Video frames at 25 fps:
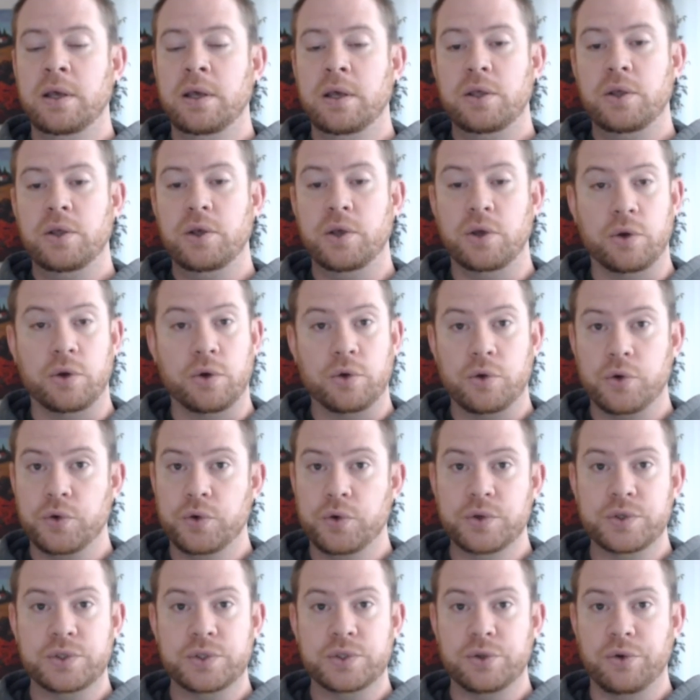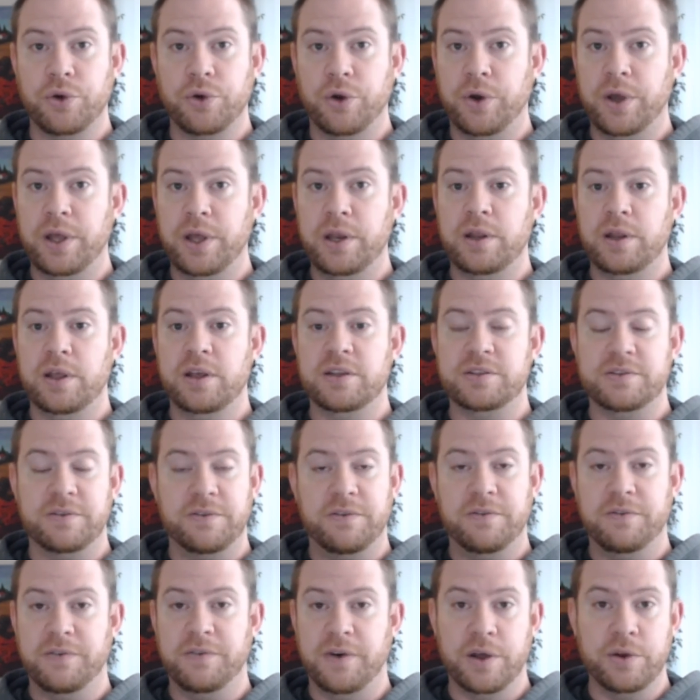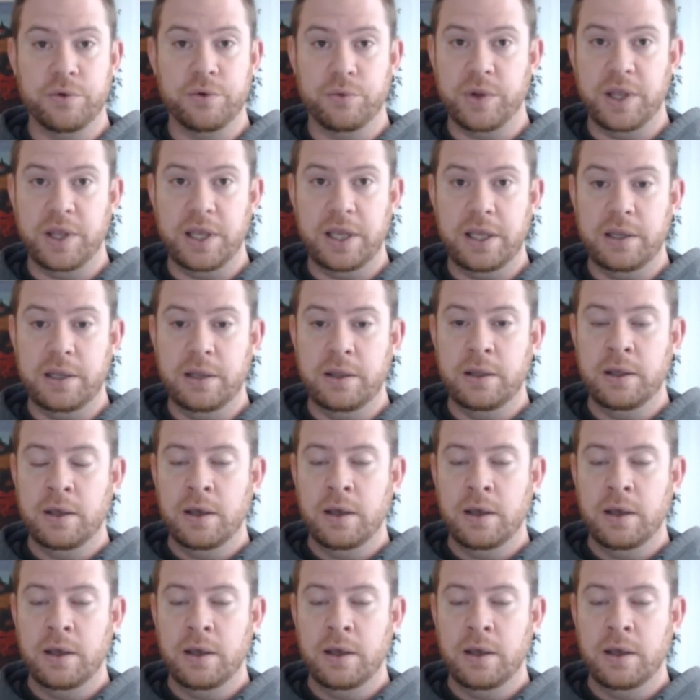You can cruise through it. It's a fun read.